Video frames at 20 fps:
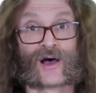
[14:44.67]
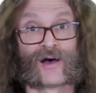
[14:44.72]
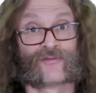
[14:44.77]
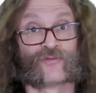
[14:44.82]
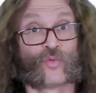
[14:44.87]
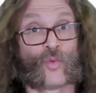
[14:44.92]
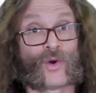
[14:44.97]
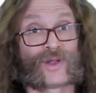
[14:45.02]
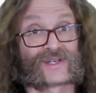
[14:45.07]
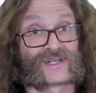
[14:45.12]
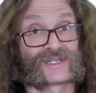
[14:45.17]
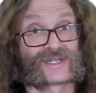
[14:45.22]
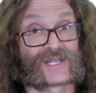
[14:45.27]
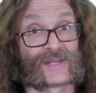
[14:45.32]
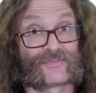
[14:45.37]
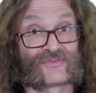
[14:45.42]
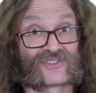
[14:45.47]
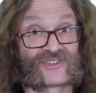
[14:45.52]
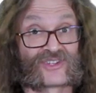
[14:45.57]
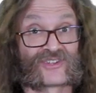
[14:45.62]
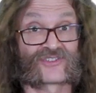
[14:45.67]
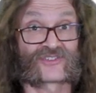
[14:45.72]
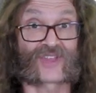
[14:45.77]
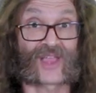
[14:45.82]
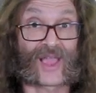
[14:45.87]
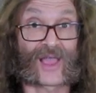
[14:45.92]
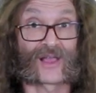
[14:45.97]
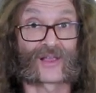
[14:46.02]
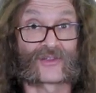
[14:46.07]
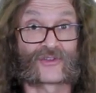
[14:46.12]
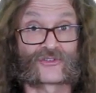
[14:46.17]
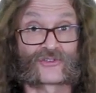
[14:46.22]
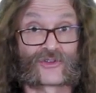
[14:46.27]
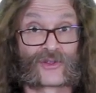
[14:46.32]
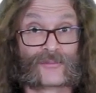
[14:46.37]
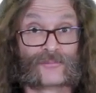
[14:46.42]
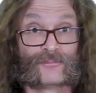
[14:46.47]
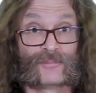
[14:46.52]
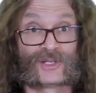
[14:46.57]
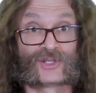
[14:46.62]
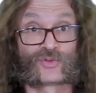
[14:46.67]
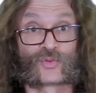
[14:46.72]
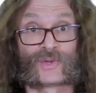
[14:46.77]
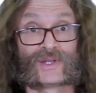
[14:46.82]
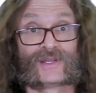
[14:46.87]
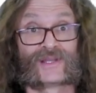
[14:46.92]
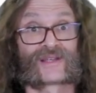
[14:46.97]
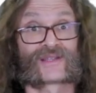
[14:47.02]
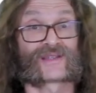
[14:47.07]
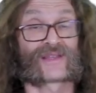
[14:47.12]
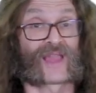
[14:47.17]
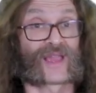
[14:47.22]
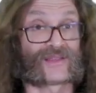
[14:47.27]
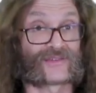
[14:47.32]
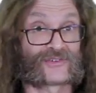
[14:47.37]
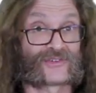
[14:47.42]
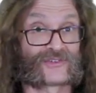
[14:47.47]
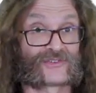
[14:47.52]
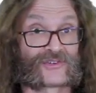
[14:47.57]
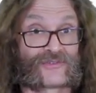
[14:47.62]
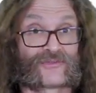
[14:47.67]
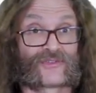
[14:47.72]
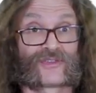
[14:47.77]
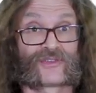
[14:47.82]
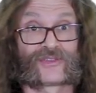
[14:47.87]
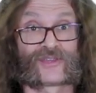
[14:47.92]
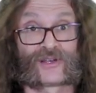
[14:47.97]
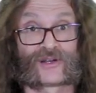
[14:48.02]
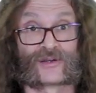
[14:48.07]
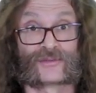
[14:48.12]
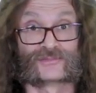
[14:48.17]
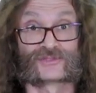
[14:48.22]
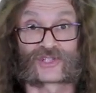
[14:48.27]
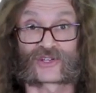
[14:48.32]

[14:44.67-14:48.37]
of what tips the scales between the cases of the theorem,